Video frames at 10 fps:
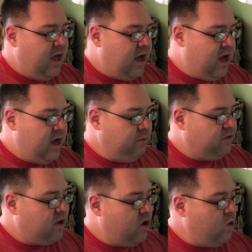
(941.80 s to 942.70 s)
Um,
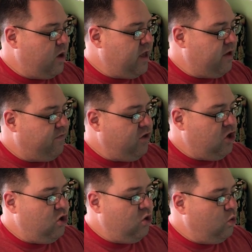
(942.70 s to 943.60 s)
so if
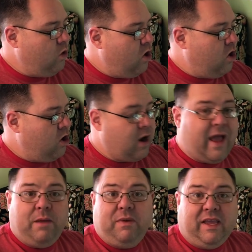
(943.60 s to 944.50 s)
you are
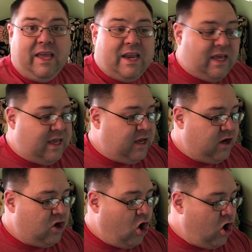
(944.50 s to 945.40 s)
a beginning
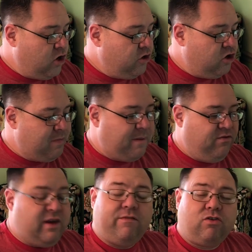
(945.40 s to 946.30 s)
gardener, maybe
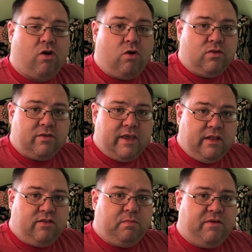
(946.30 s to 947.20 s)
you've never grown
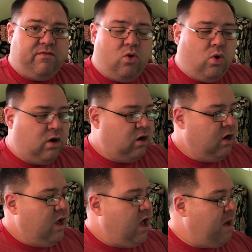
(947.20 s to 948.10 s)
seeds before,
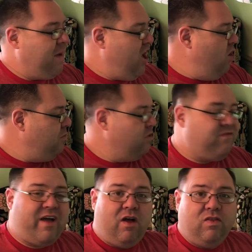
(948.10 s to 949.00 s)
um, I hope you have
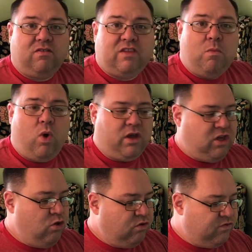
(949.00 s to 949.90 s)
found this somewhat
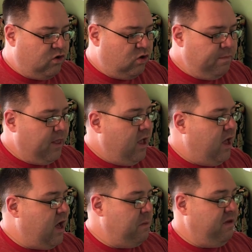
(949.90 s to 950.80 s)
useful.
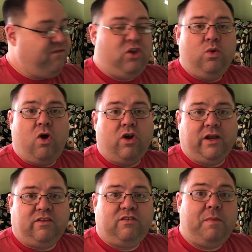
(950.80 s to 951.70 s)
Um, if you are an
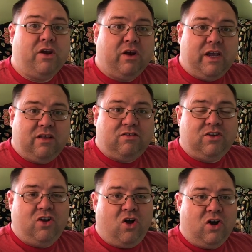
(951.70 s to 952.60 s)

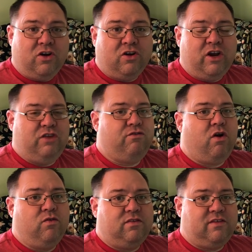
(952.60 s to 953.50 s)
experienced gardener and you've
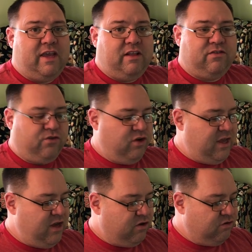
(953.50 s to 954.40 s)
grown seeds for
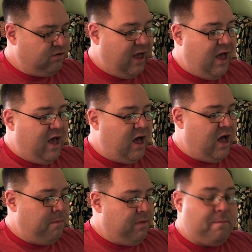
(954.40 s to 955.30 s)
years,
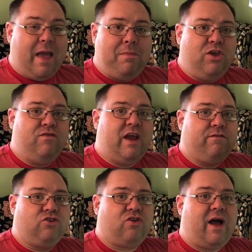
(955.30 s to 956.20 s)
um, but maybe you've
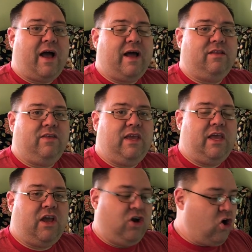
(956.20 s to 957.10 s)
never tried
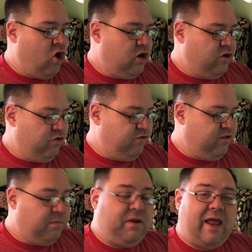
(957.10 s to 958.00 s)
the Gardener's
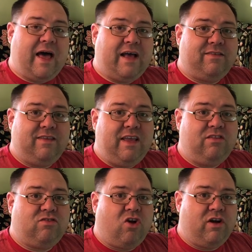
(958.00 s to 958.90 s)
Supply Seed
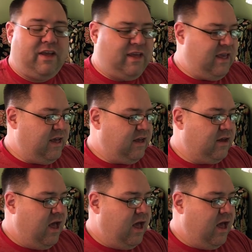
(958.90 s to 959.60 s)
Starting Kit,